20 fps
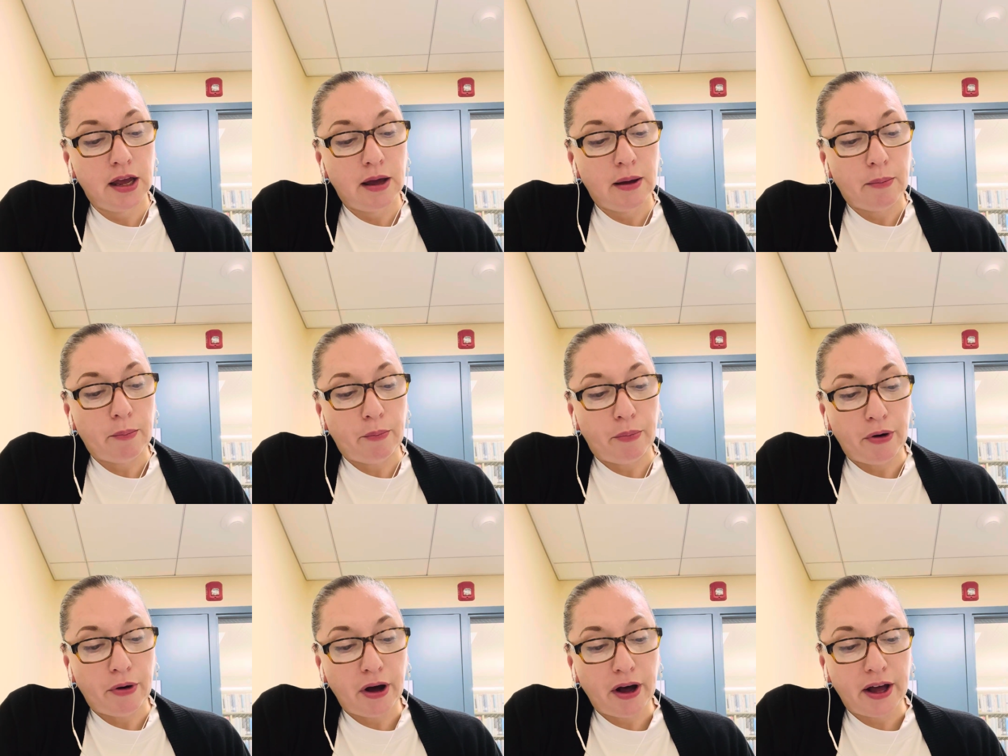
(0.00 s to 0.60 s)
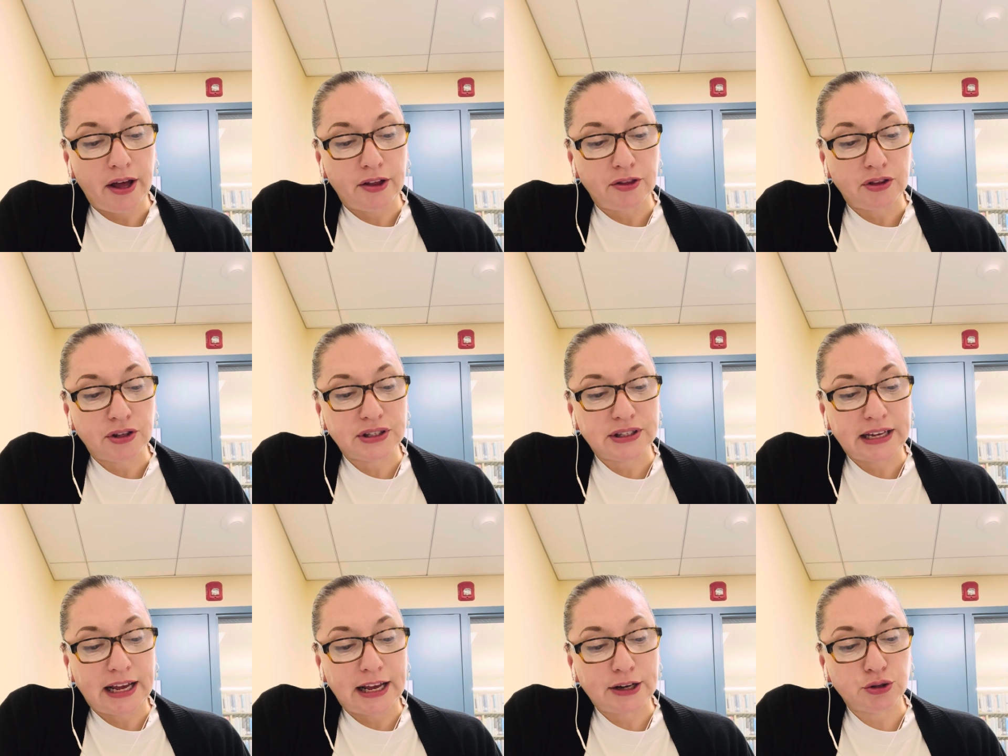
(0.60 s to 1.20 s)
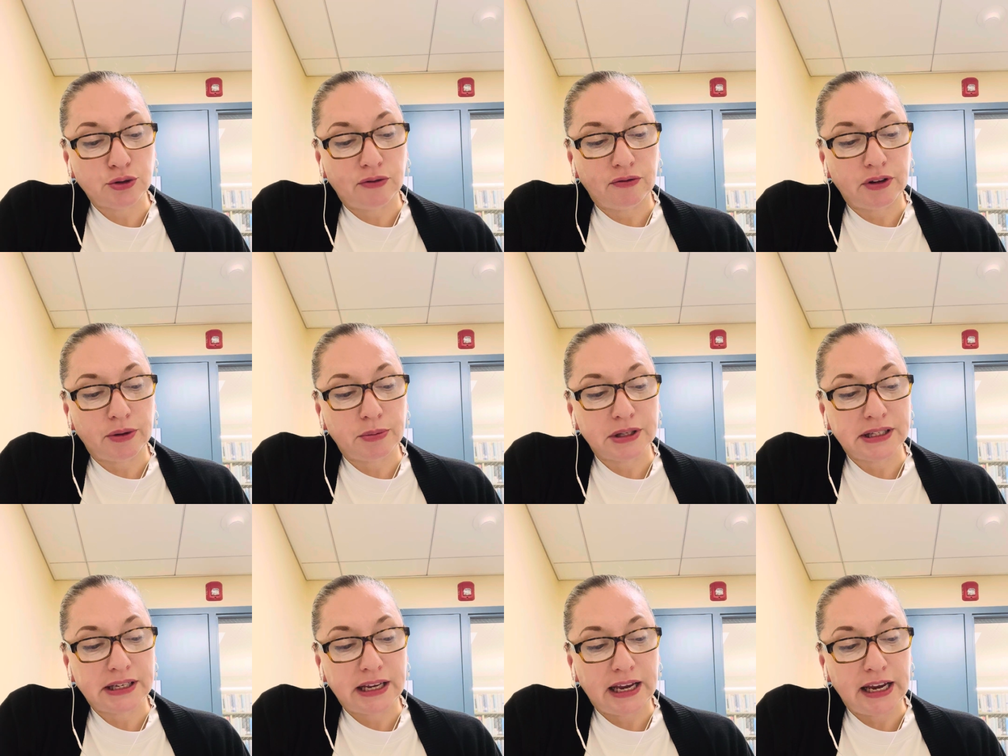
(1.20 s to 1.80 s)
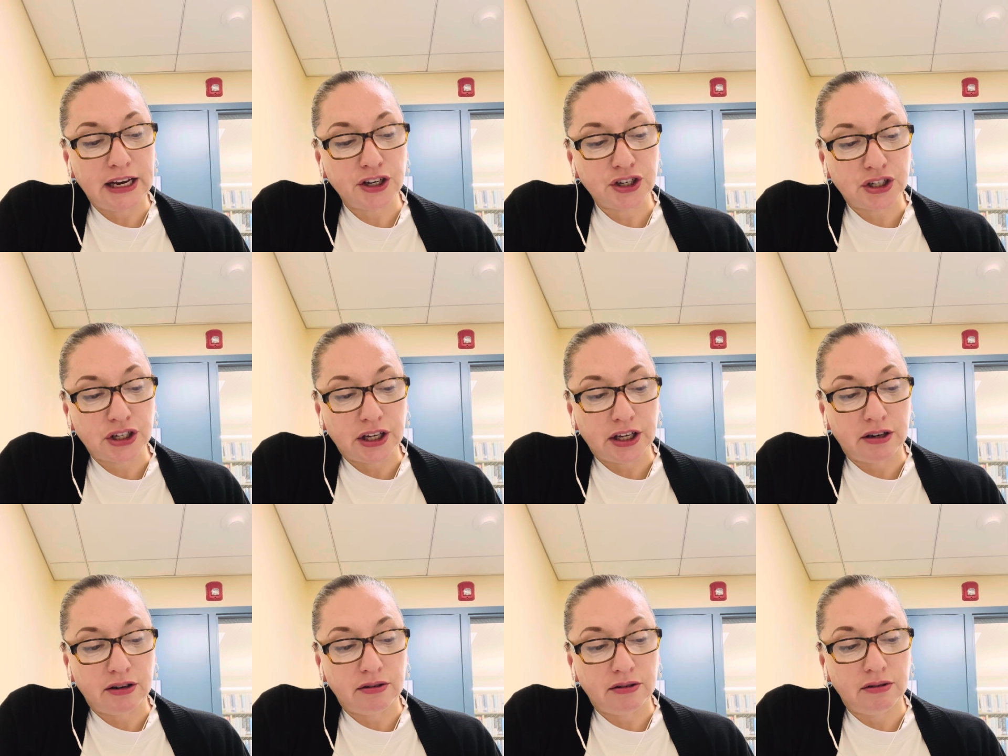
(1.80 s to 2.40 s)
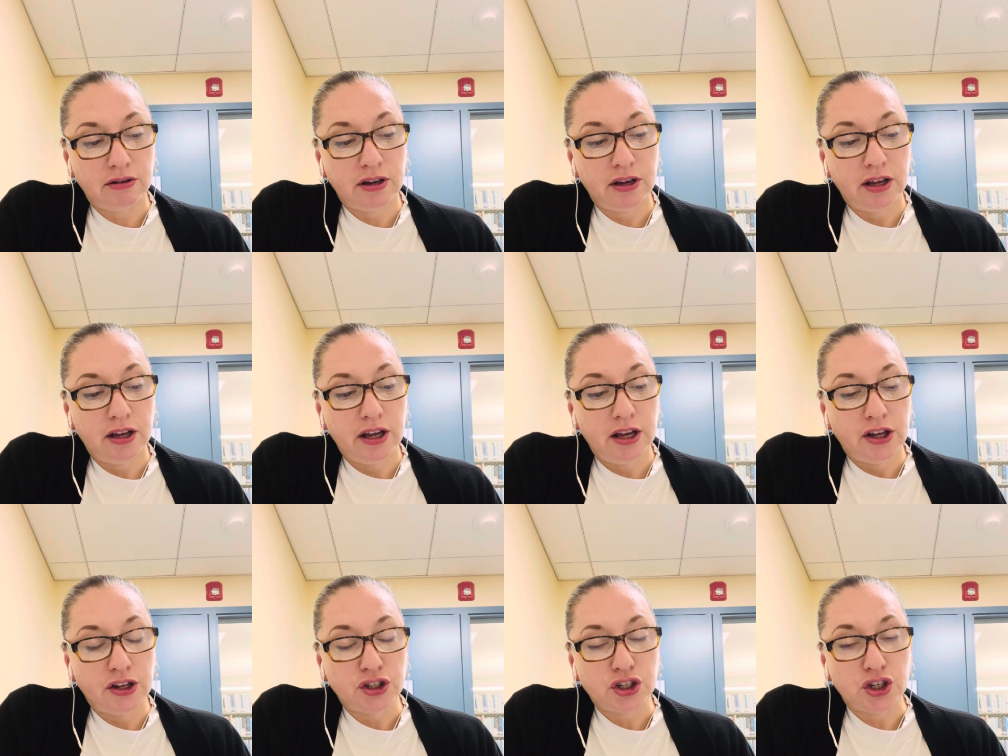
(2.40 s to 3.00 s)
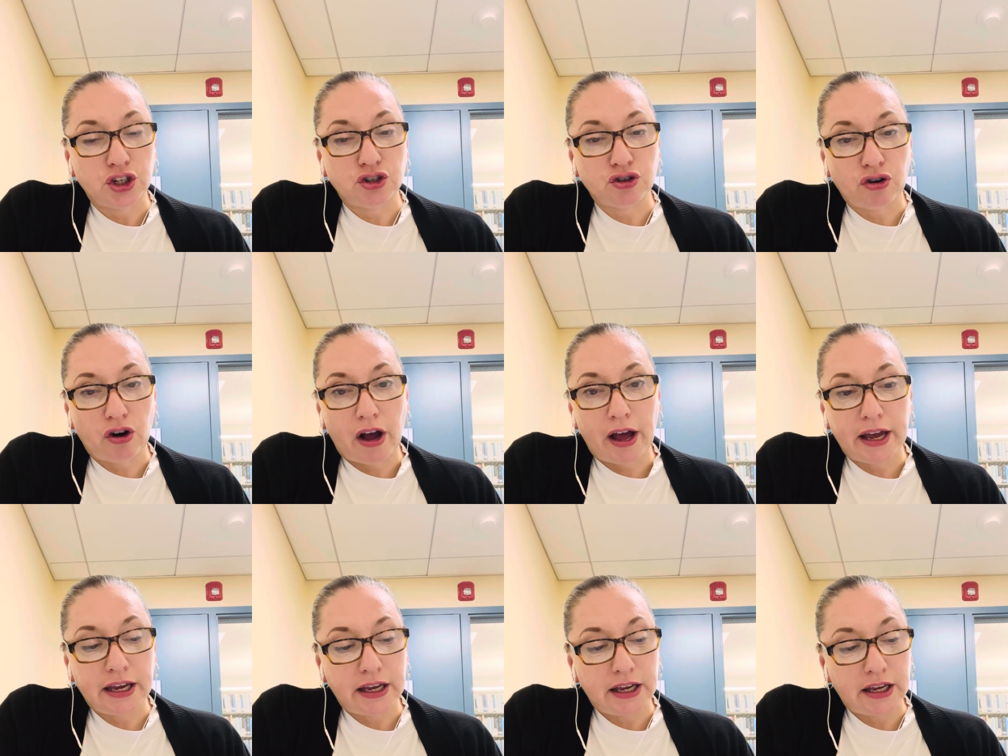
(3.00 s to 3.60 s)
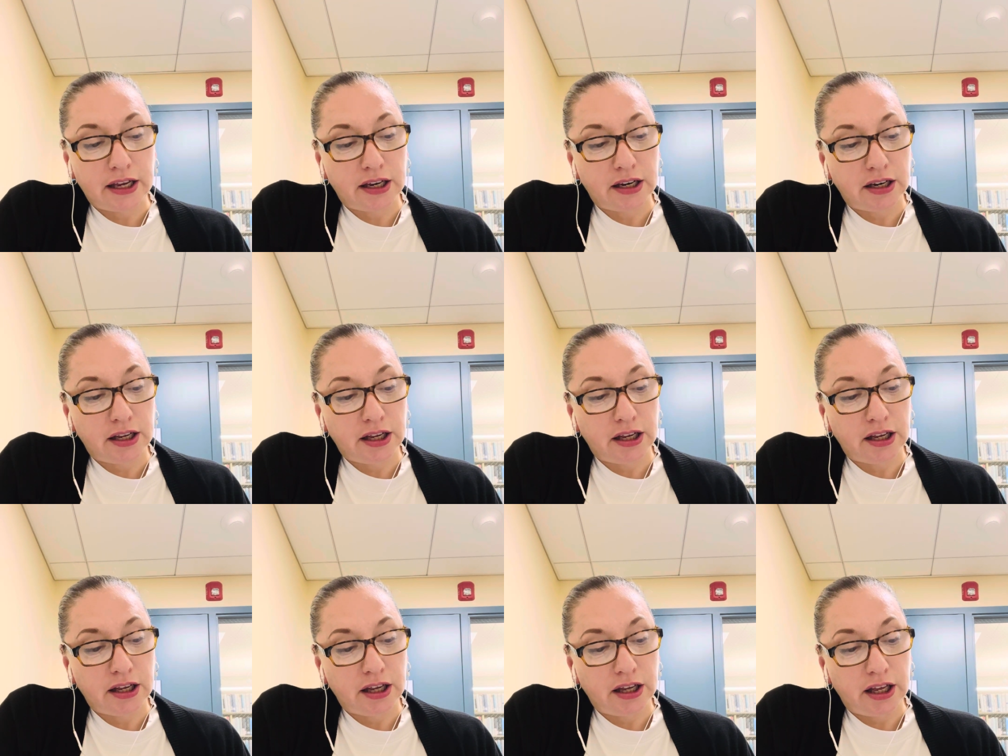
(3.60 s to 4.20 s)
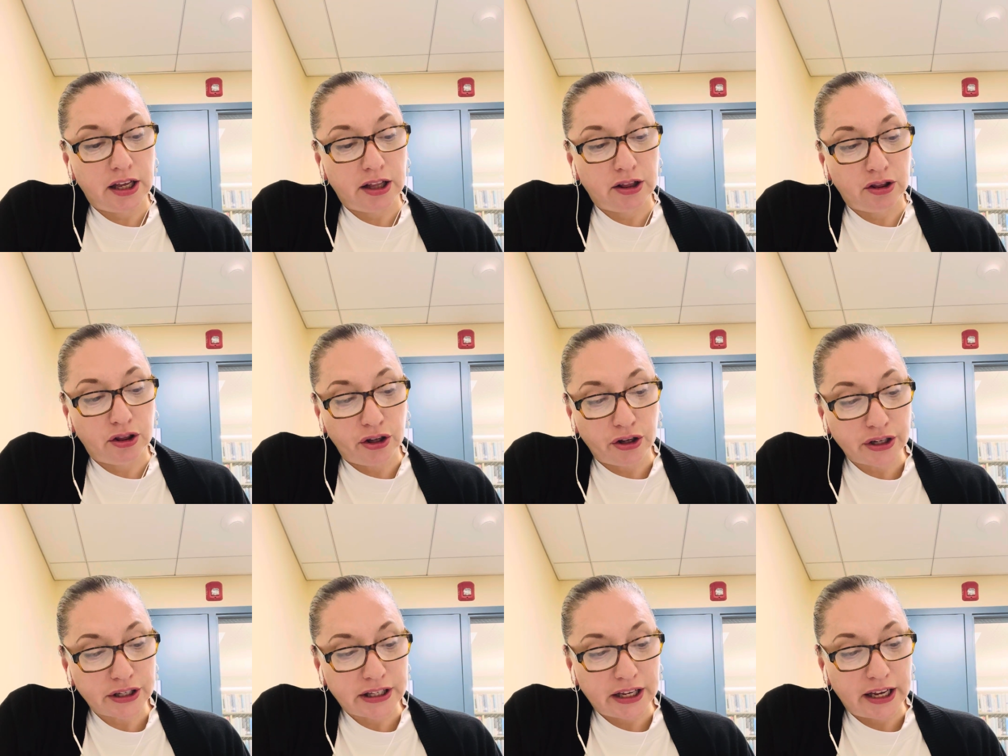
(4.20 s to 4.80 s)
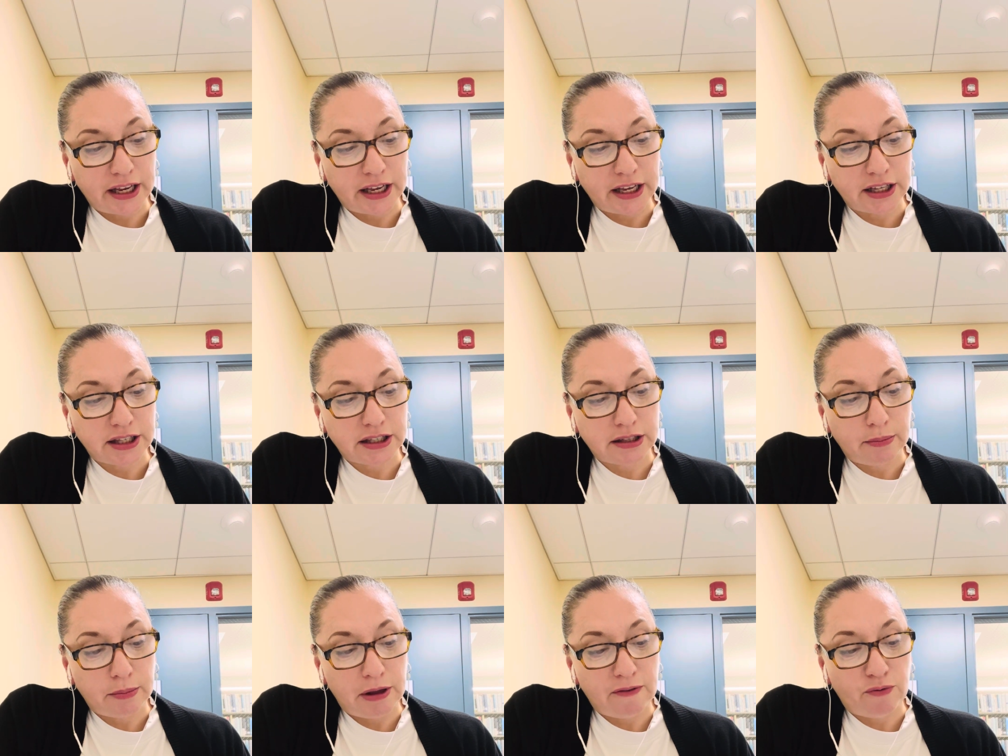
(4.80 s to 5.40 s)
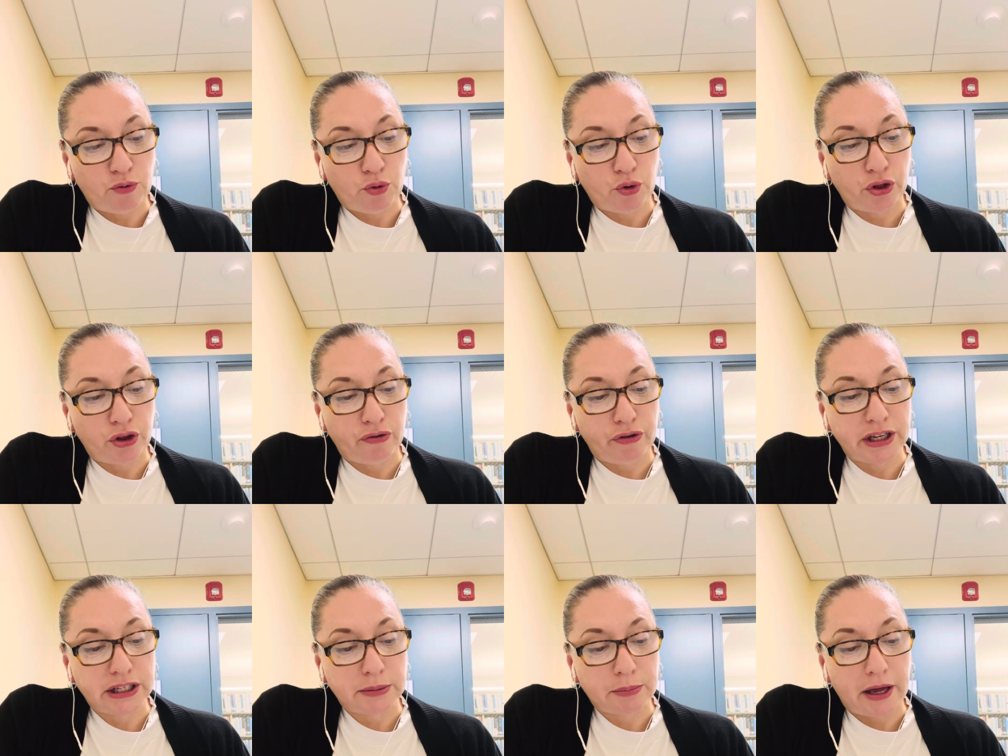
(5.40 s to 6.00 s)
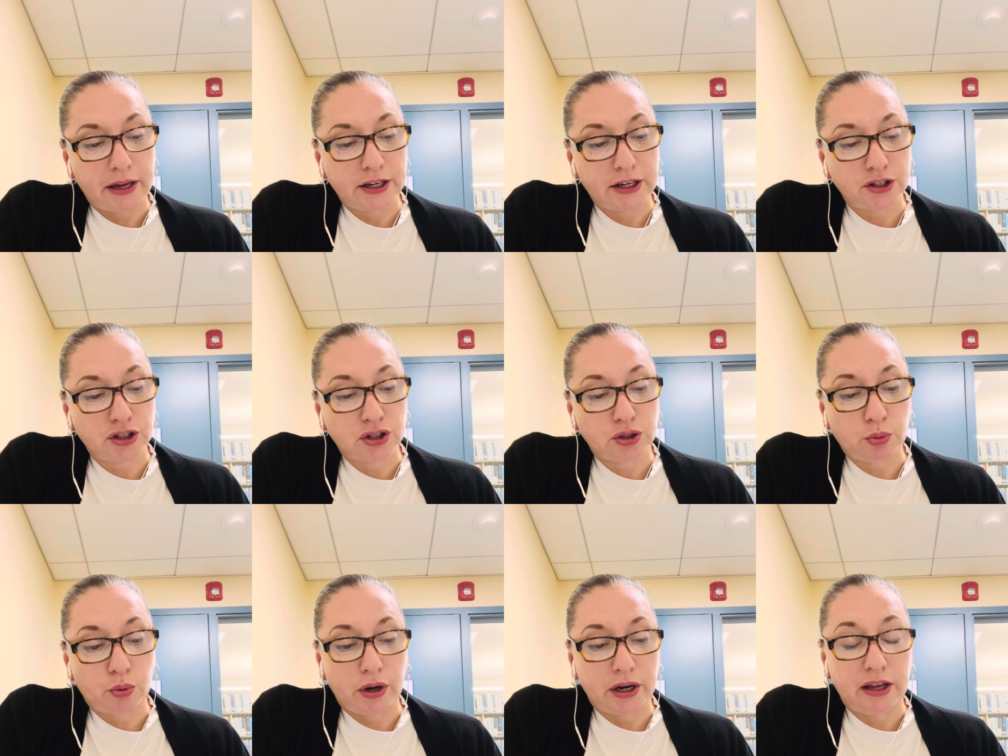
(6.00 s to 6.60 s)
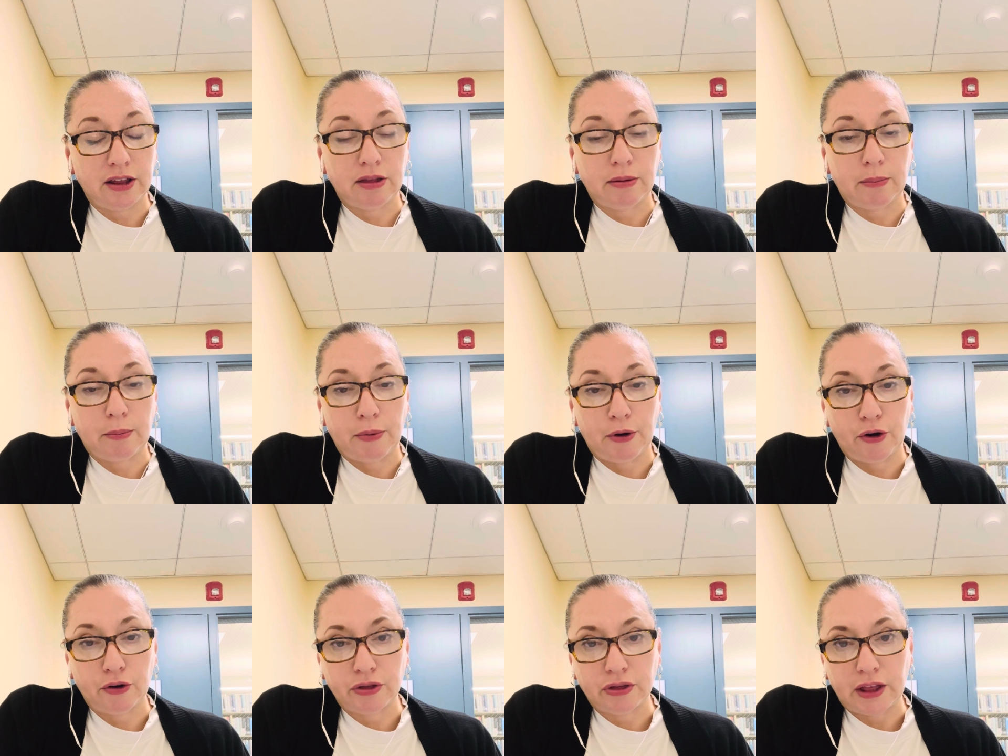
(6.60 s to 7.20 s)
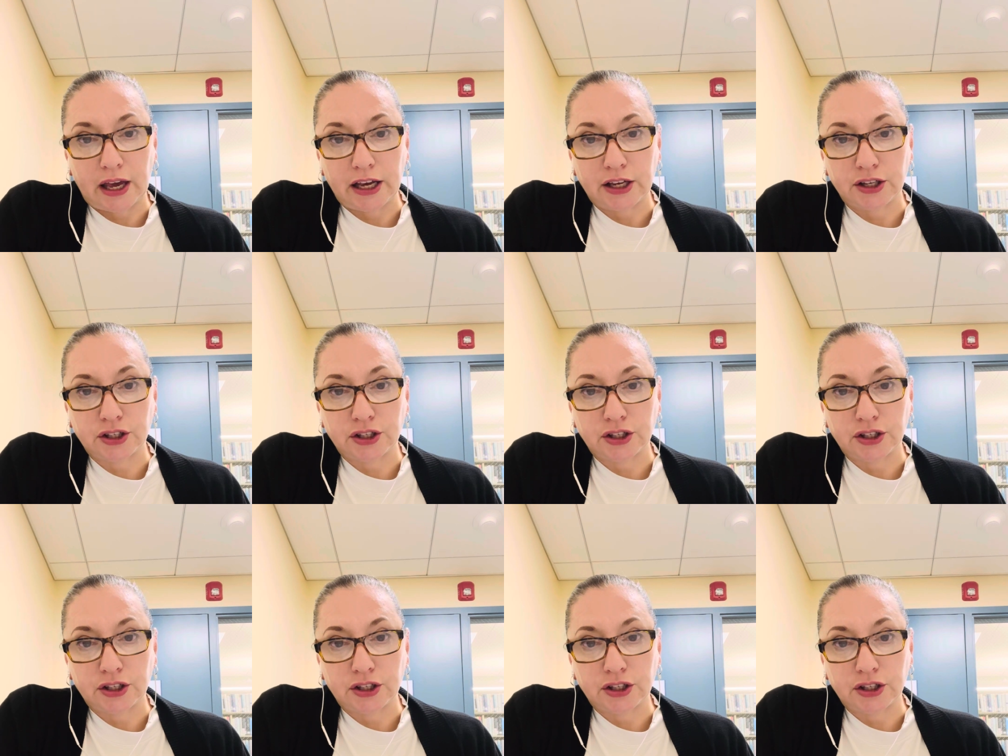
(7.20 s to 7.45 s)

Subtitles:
But the statute of limitation to try it looks like it's before the respondent's 20th birthday.